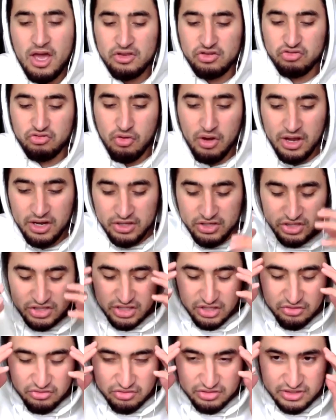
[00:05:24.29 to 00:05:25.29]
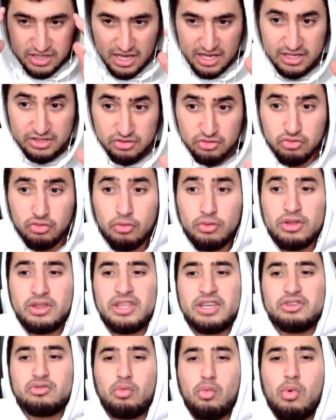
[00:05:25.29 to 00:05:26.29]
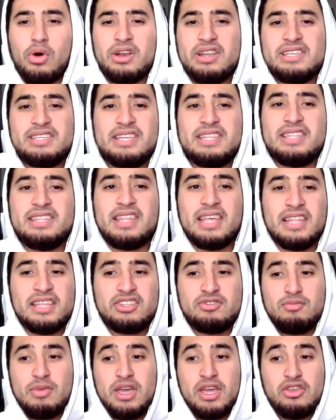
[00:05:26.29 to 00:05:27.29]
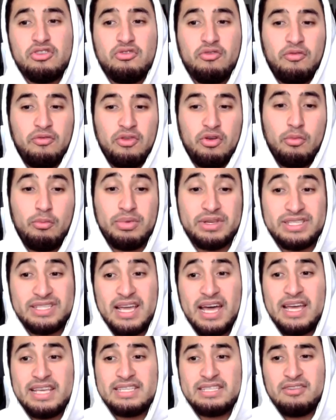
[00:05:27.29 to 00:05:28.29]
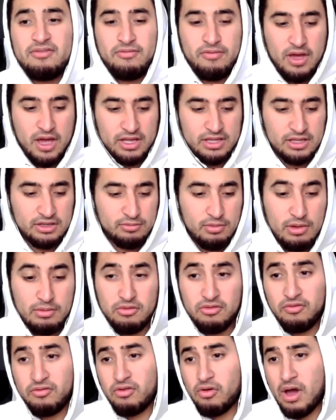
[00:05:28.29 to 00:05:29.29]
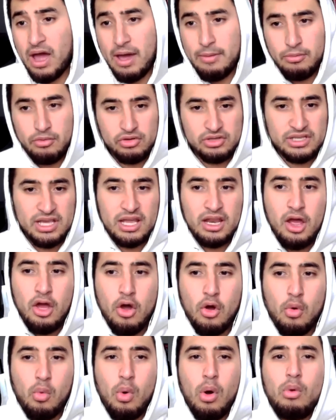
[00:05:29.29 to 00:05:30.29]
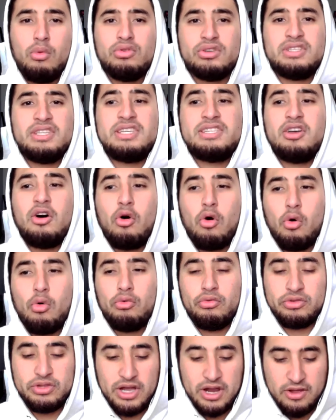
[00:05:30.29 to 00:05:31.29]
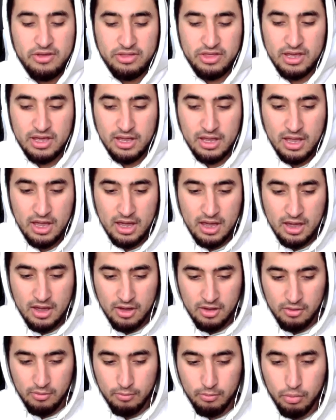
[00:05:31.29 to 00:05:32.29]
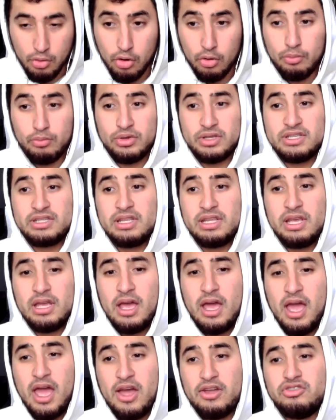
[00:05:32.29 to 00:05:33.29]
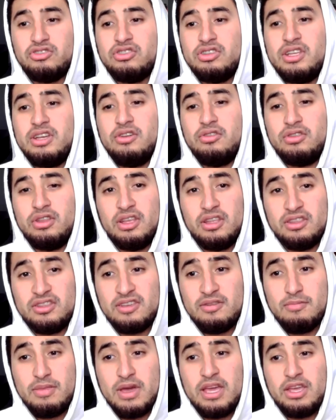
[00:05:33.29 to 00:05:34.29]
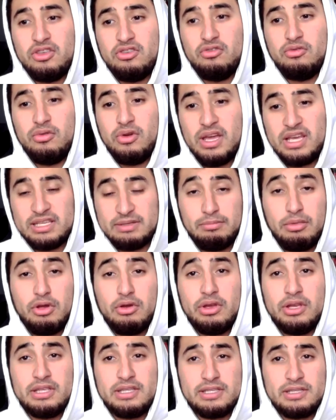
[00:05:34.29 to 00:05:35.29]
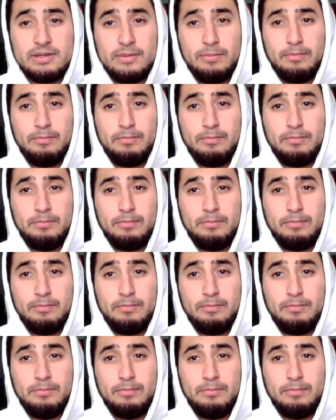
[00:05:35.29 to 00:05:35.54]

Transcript: Try to just understand as you're doing things, what is it that it's making you feel besides the fact that maybe you feel happy or sad? What was this whole entire thing purposely engineered to make you experience?